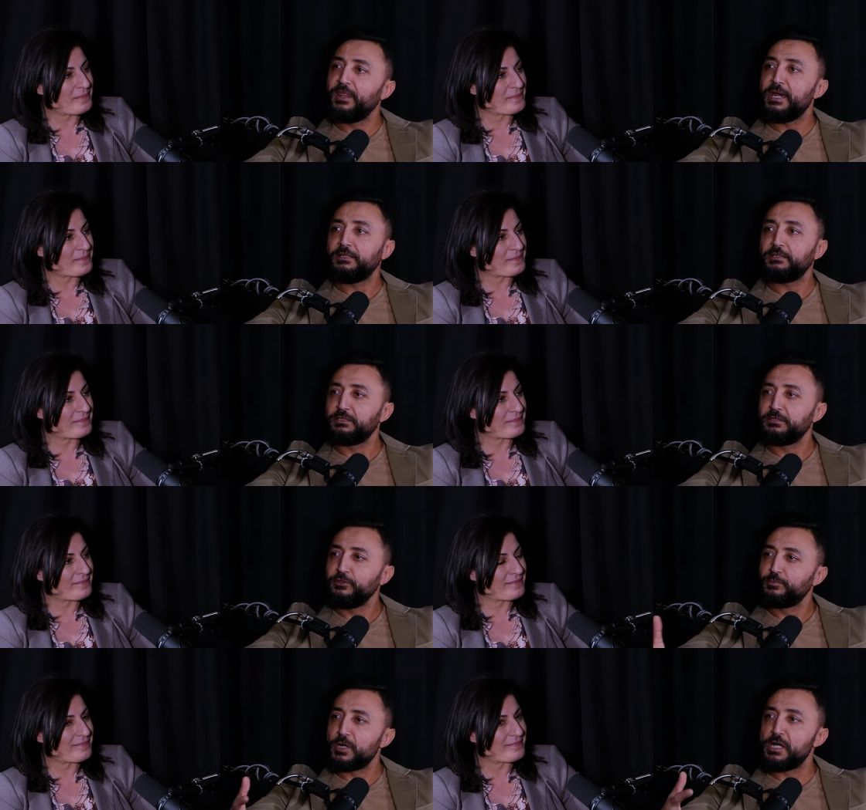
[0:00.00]
Speaker 1: that interview
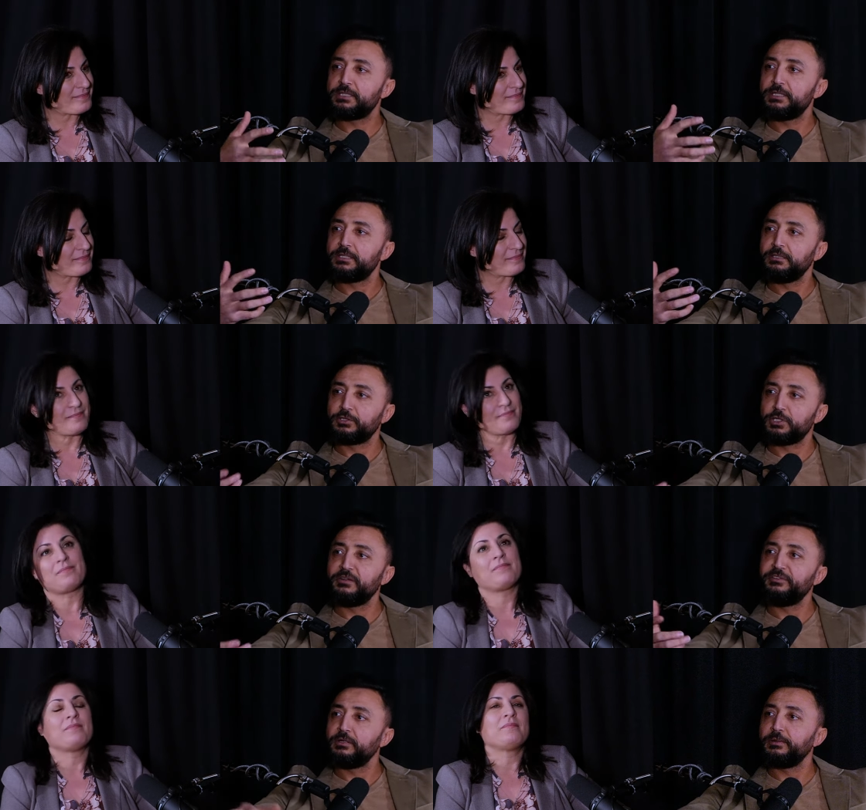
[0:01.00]
process and trying to
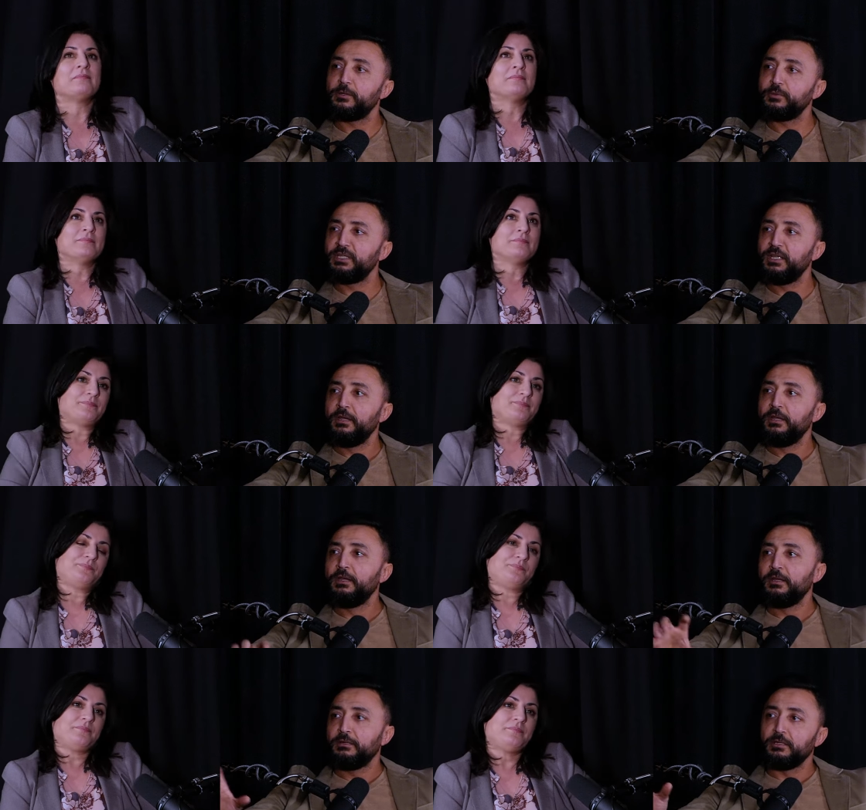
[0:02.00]
figure out
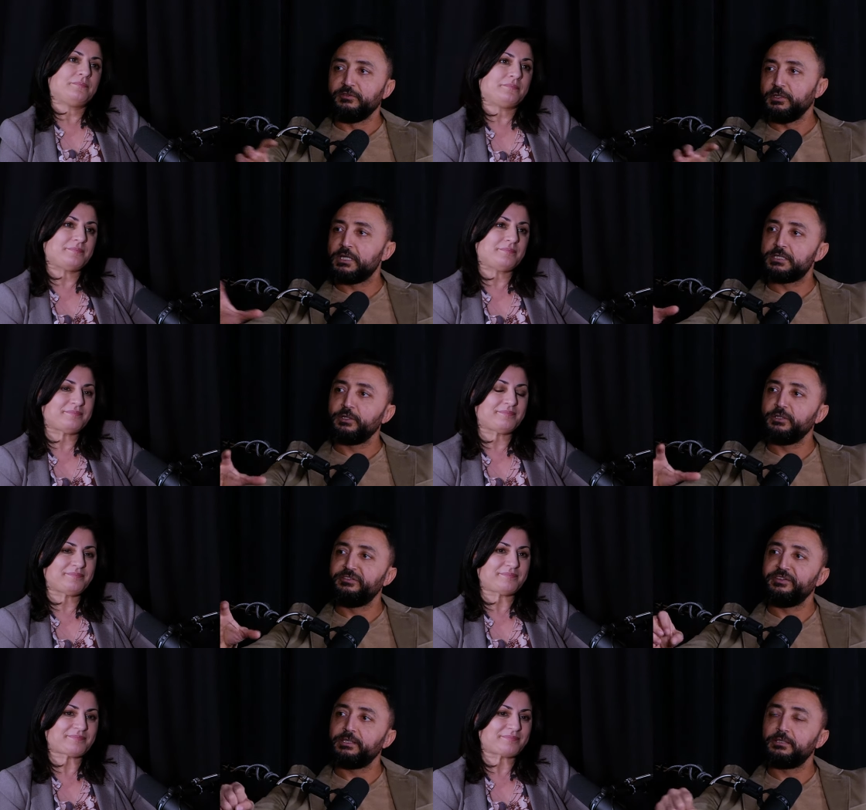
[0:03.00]
if you guys are a good
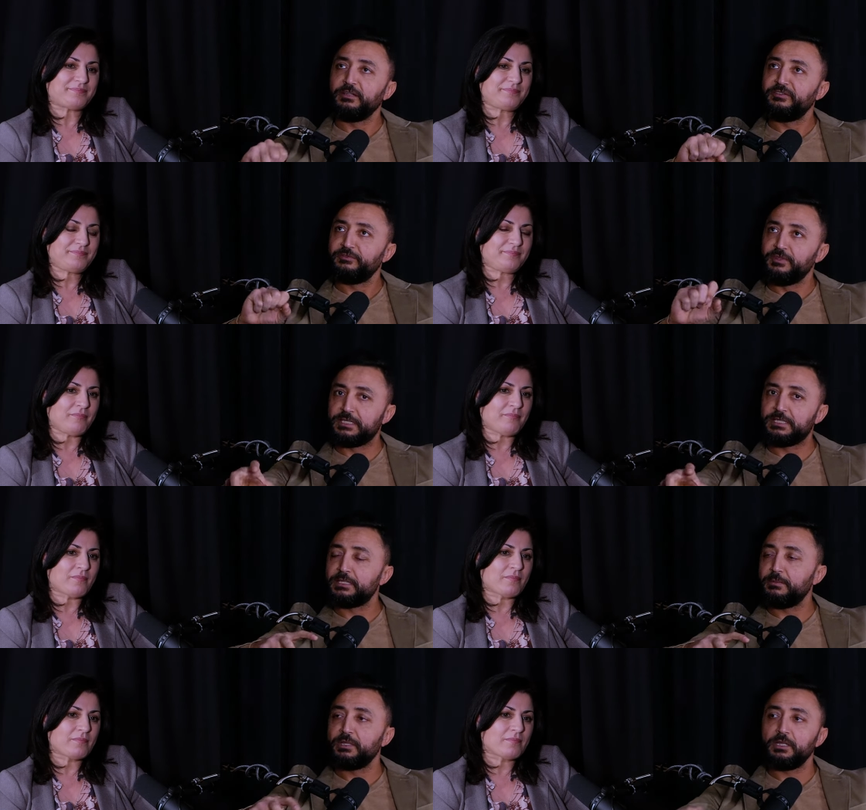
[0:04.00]
fit and if this is
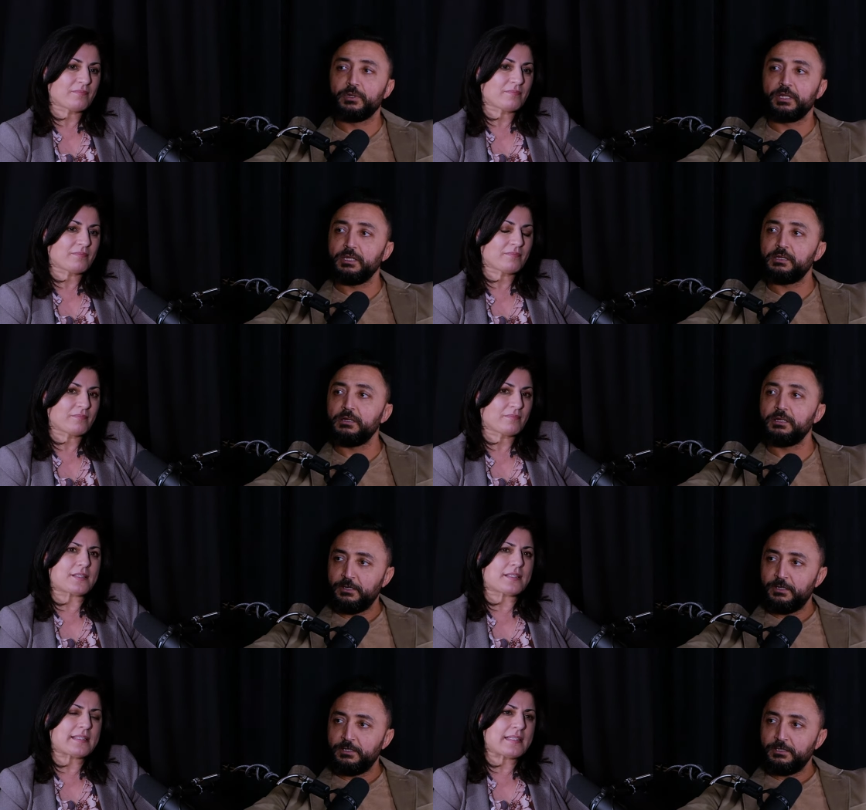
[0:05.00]
something that you want to take on?
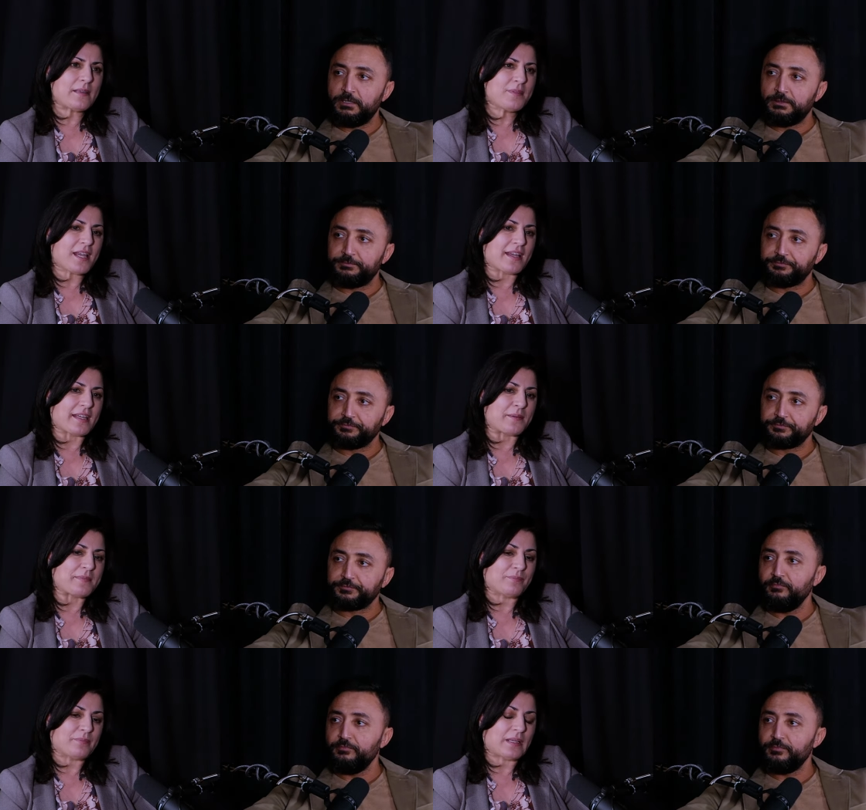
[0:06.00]

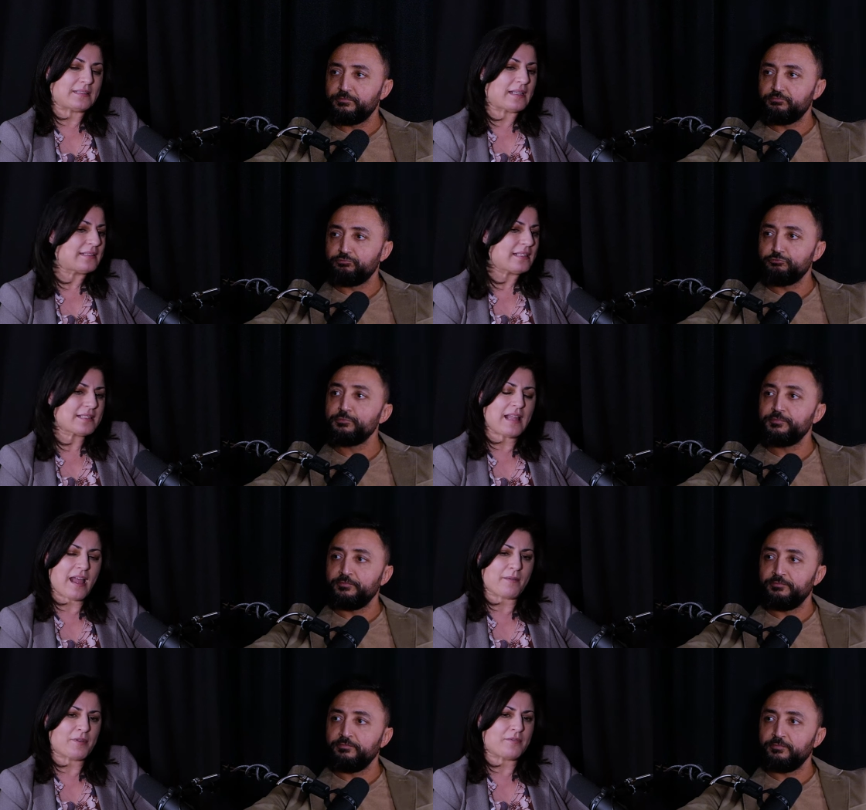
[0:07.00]
Speaker 2: Sometimes, and it doesn't
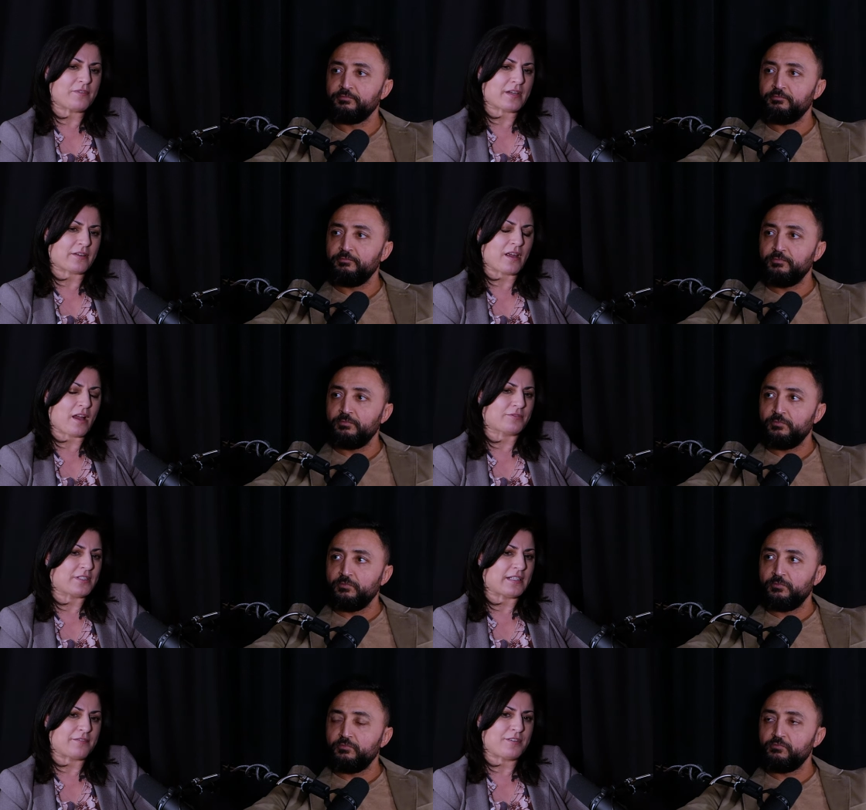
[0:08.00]
happen very
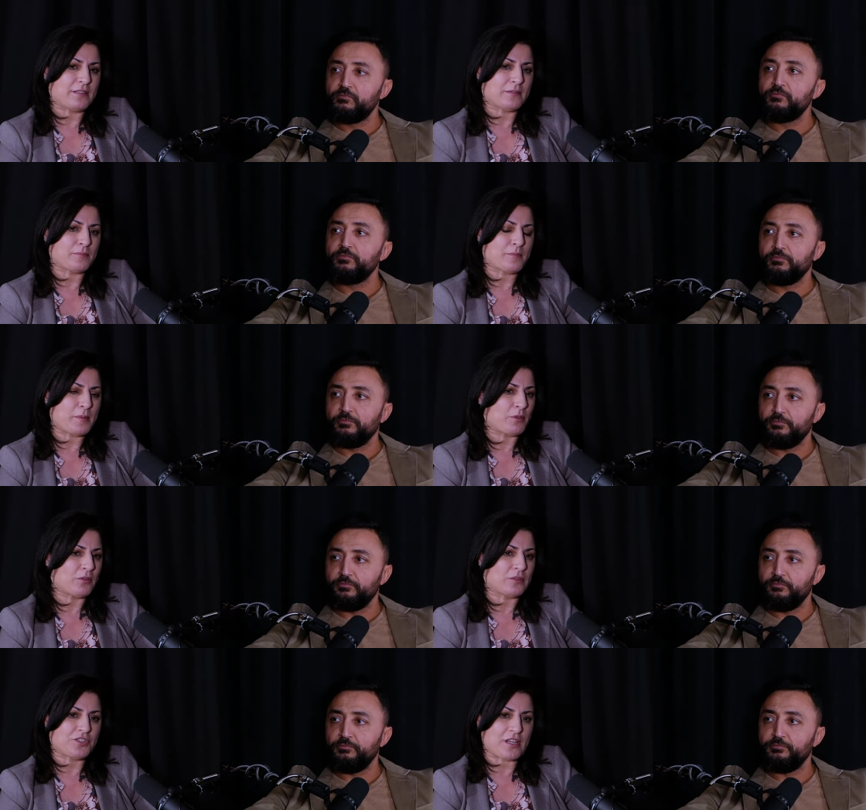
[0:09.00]
often. I feel
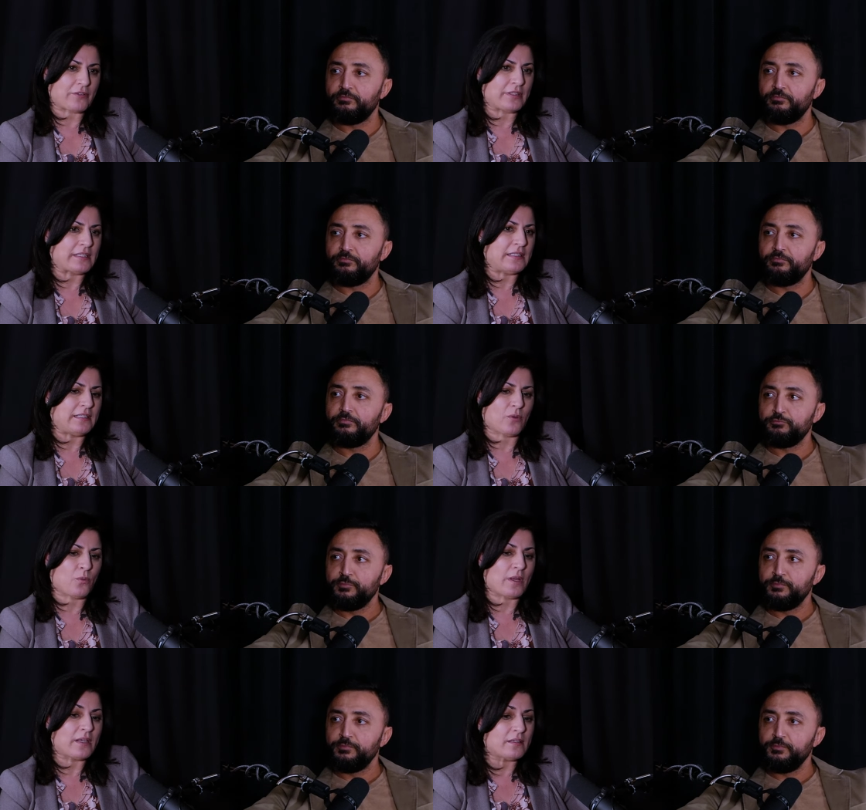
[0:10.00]
people generally,
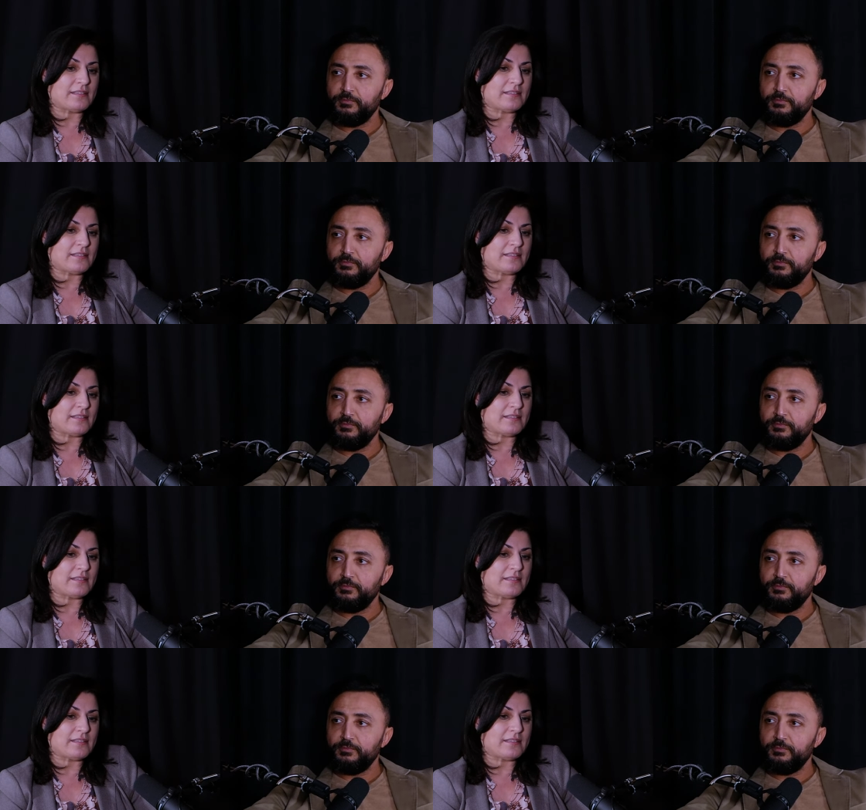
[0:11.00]
when